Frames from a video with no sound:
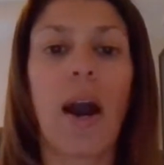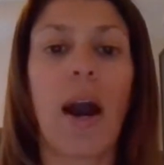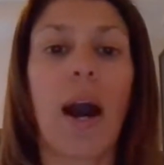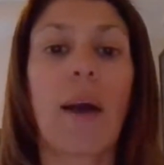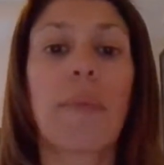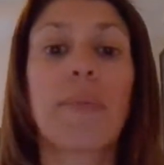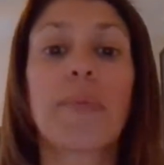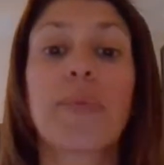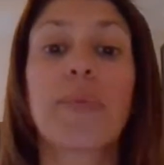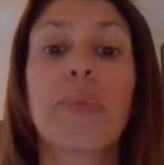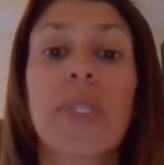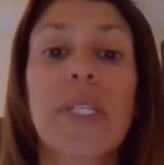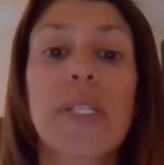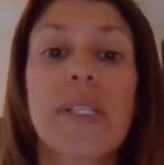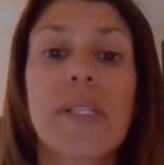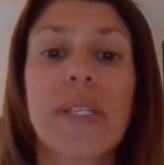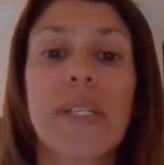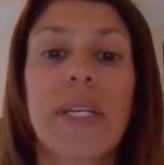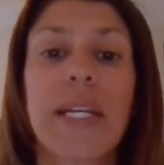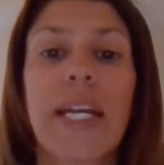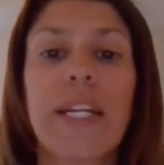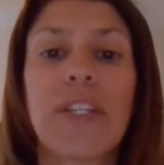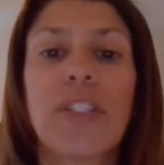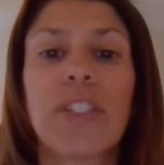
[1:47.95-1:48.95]
I'm a real
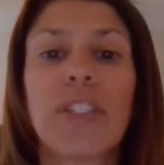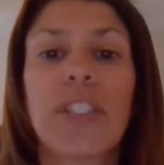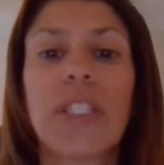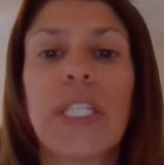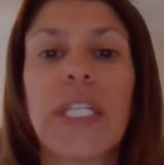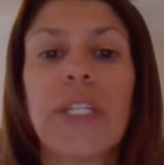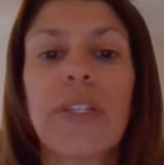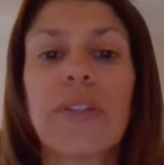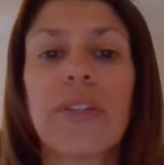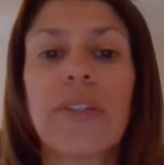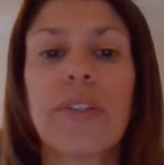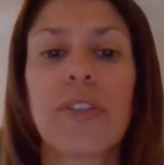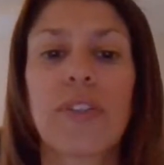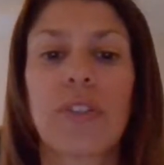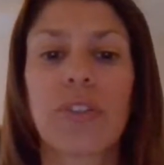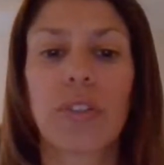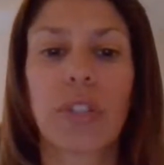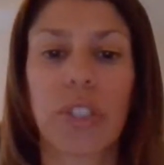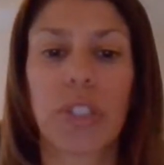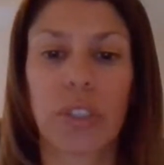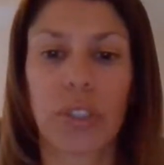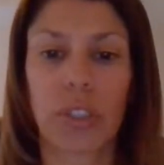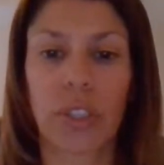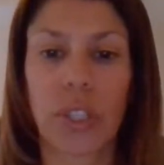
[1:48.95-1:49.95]
estate agent here in the
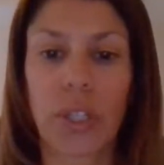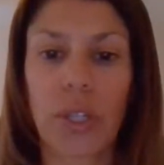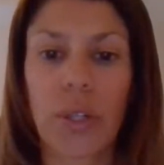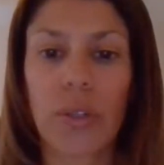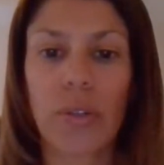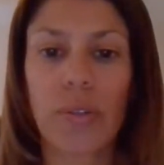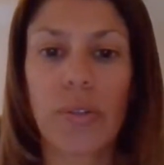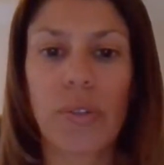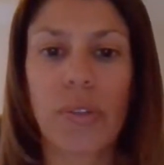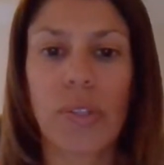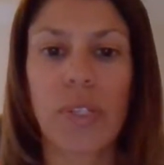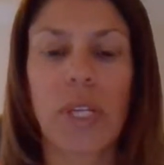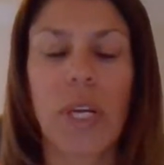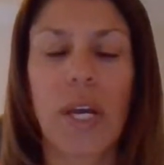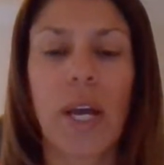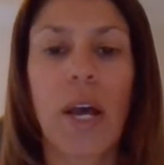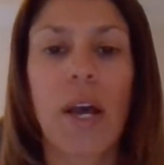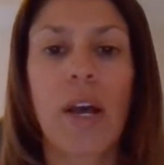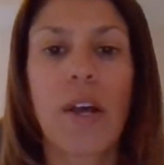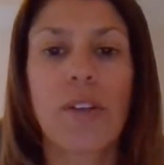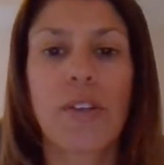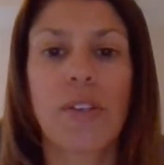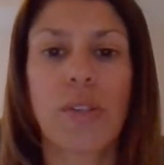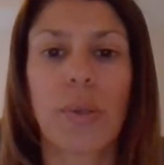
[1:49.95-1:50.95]
Treasure Coast.
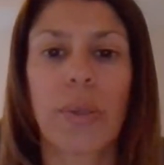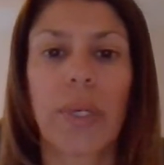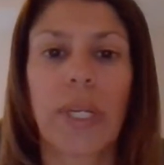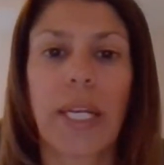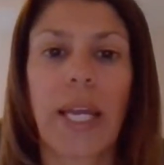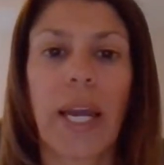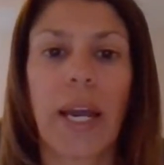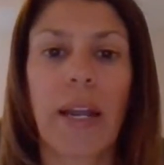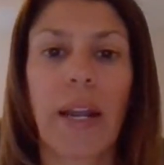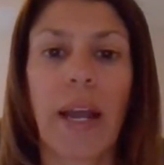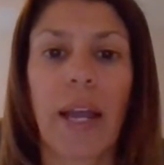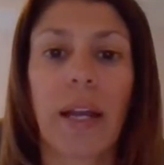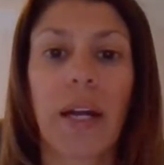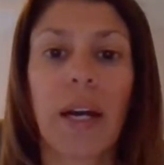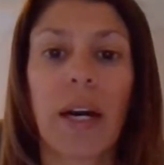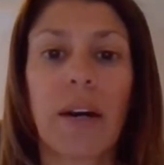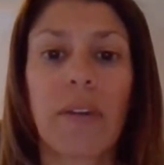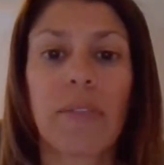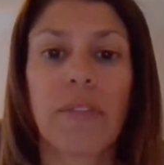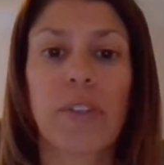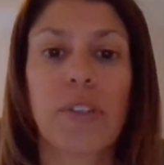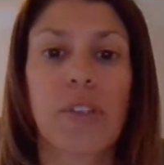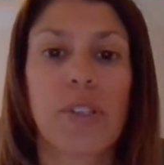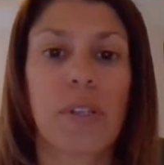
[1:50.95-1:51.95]
So again, I
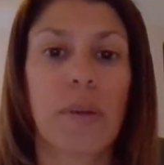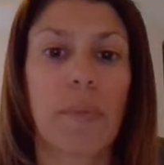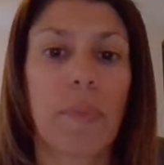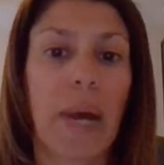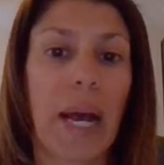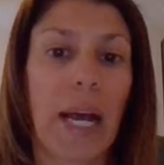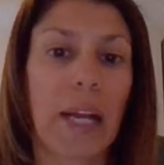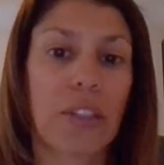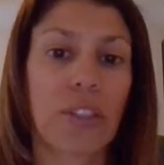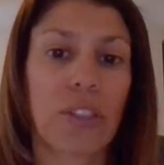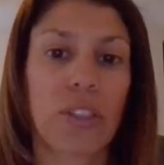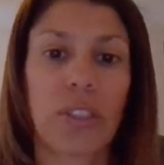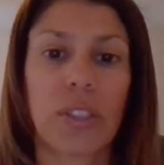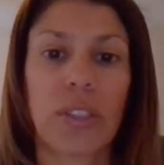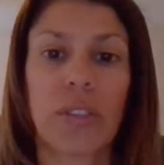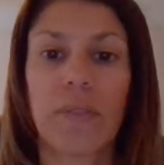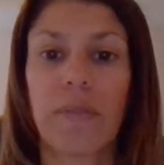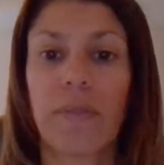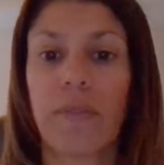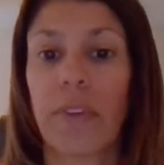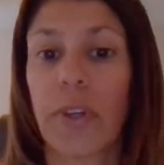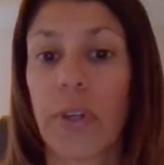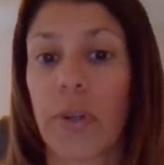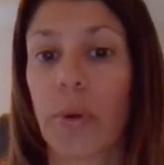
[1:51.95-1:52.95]
cover
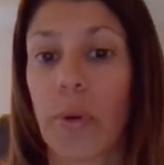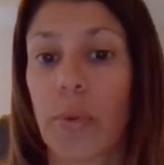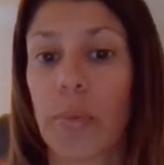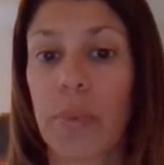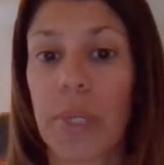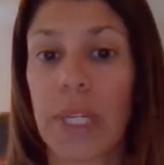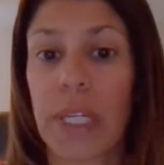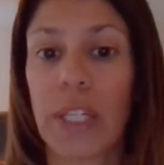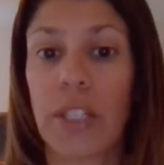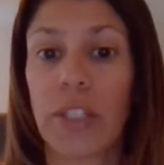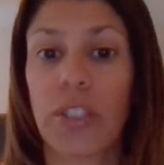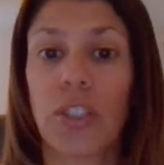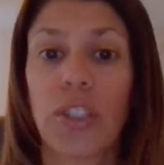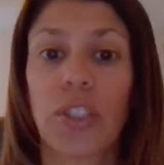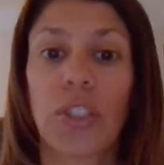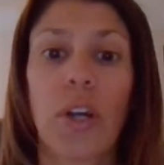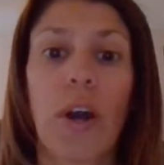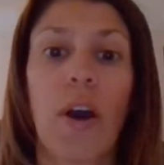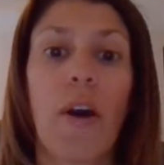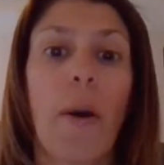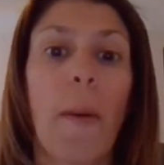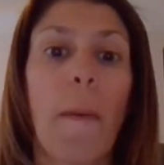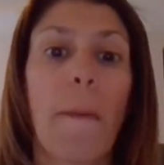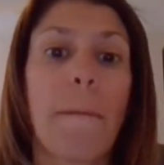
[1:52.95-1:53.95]
Sebastian, Vero Beach,
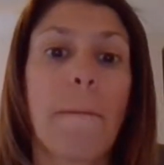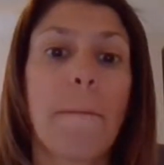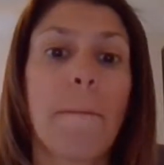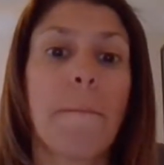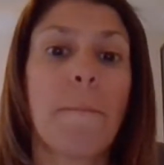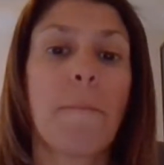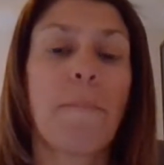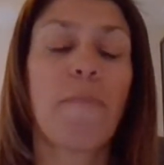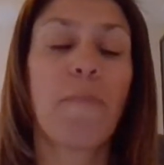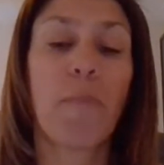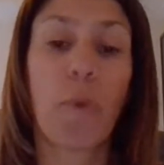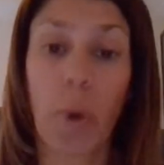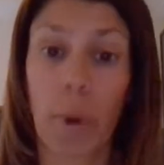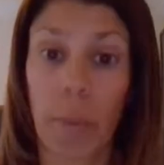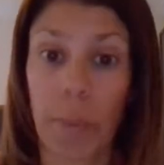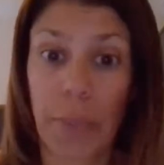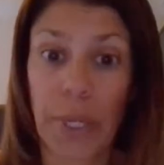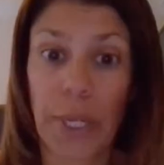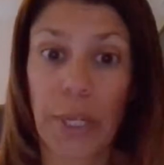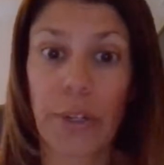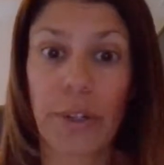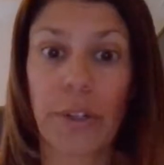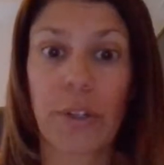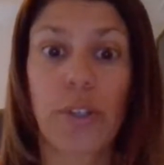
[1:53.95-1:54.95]
Fort
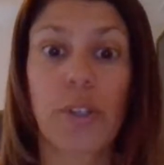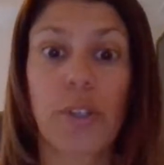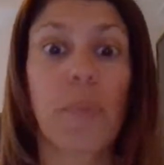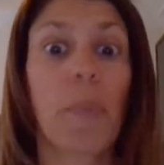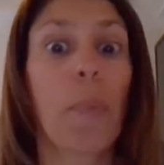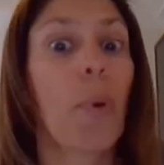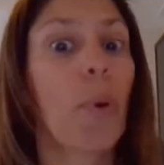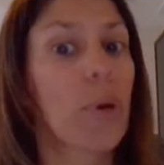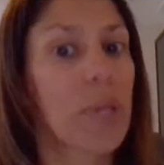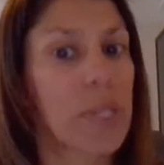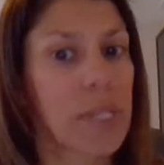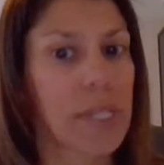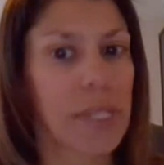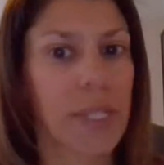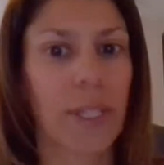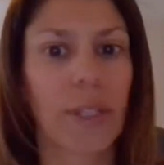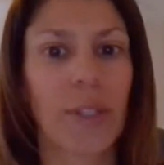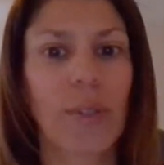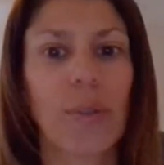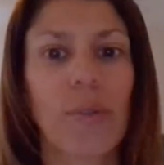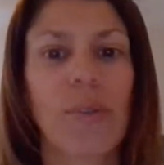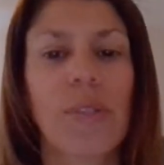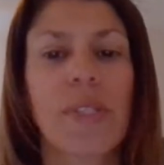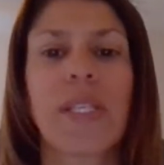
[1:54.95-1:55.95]
Pierce, Port St.
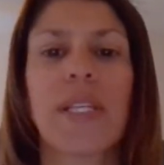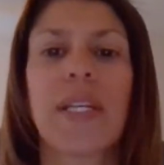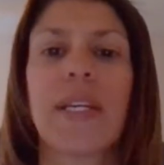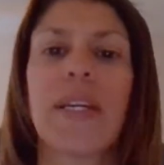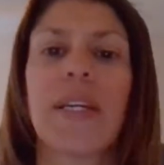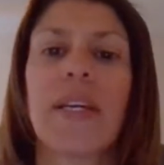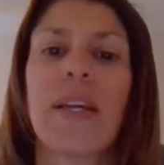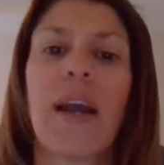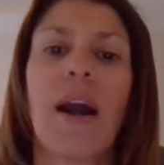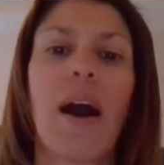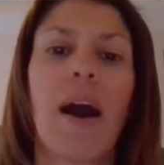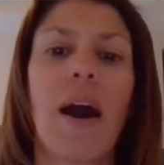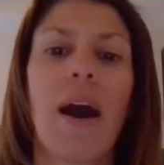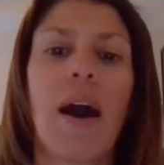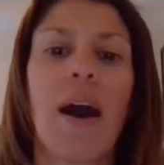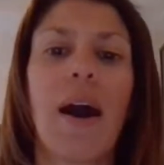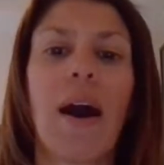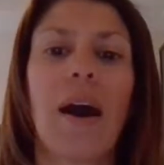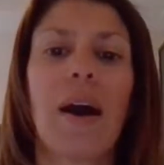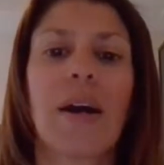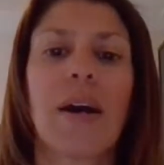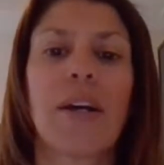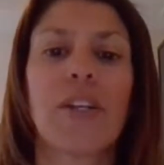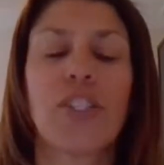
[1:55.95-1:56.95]
Lucie,
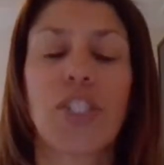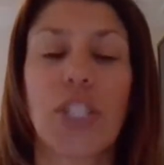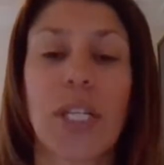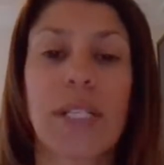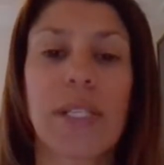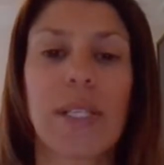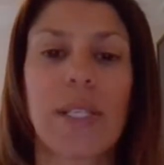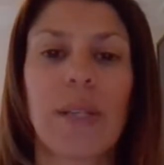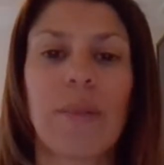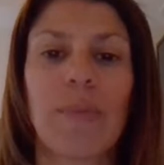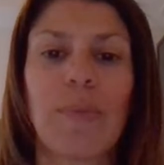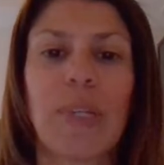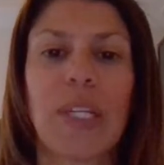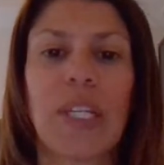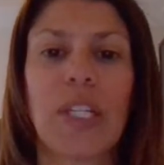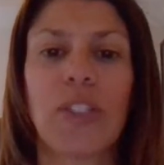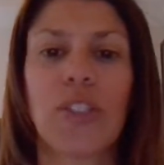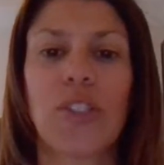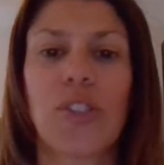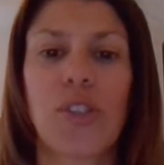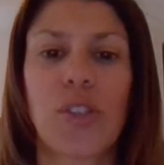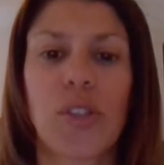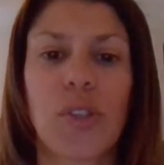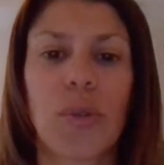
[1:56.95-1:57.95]
uh, Jensen
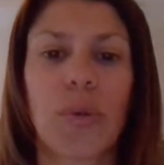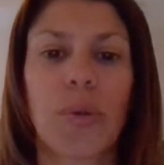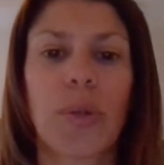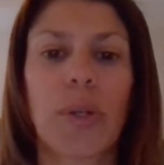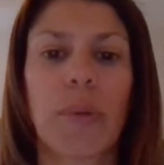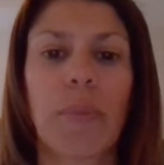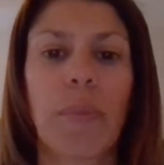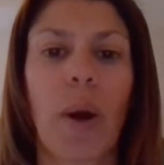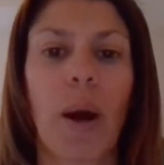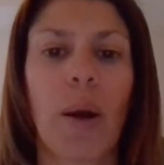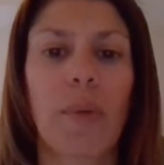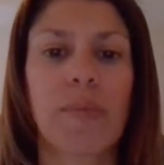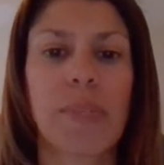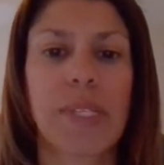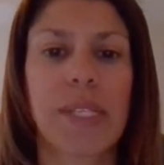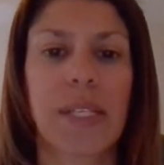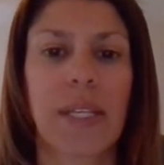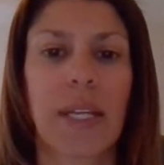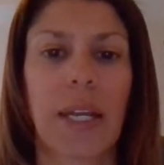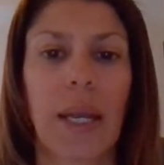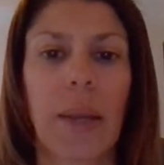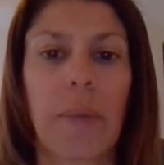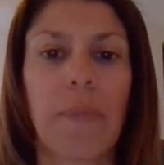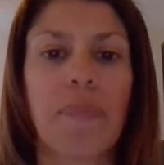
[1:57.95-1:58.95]
Beach, Stuart, Palm
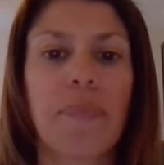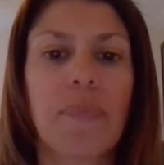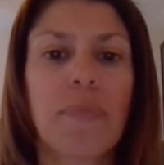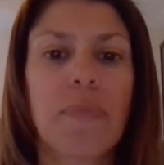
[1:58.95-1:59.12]
City.